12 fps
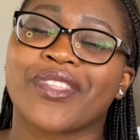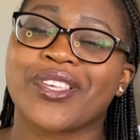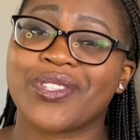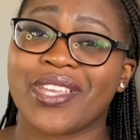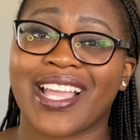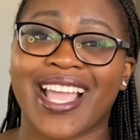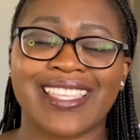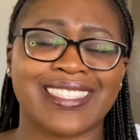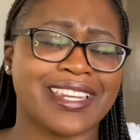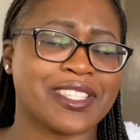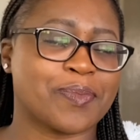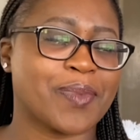So yeah guys,
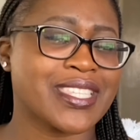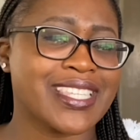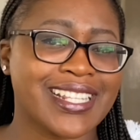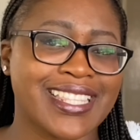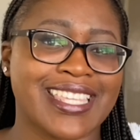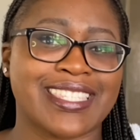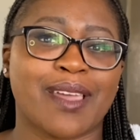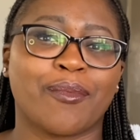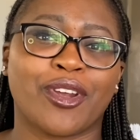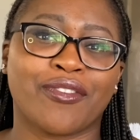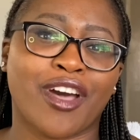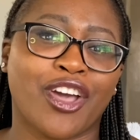that is basically the
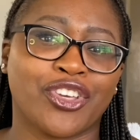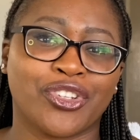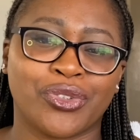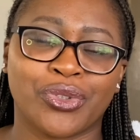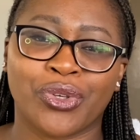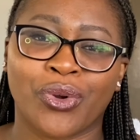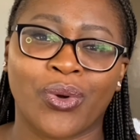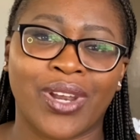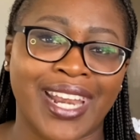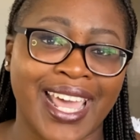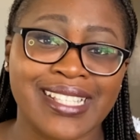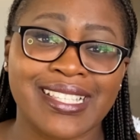summary of how you do your
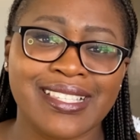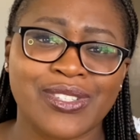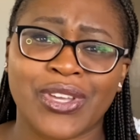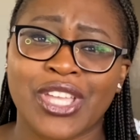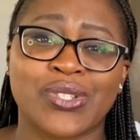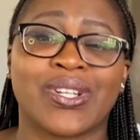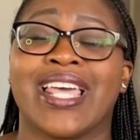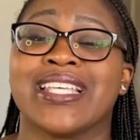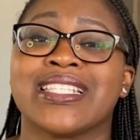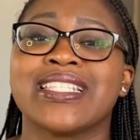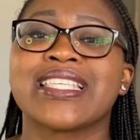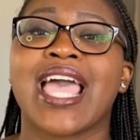license. You get your
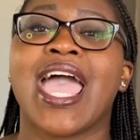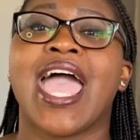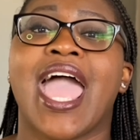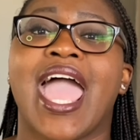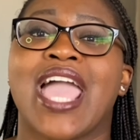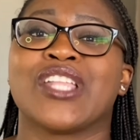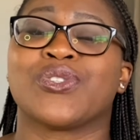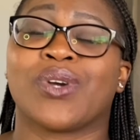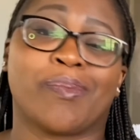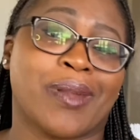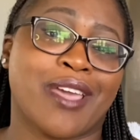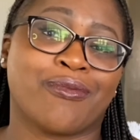license and you
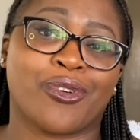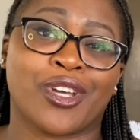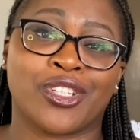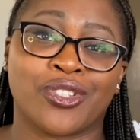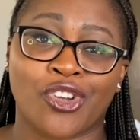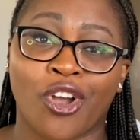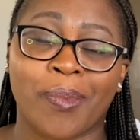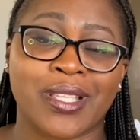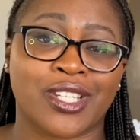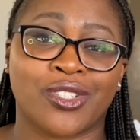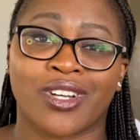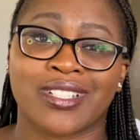apply for a job as
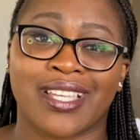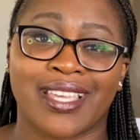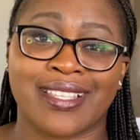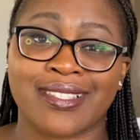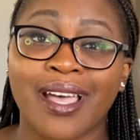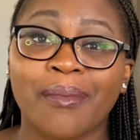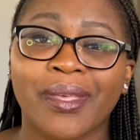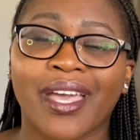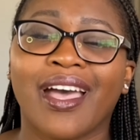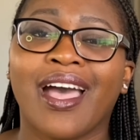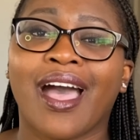a doctor in Zambia.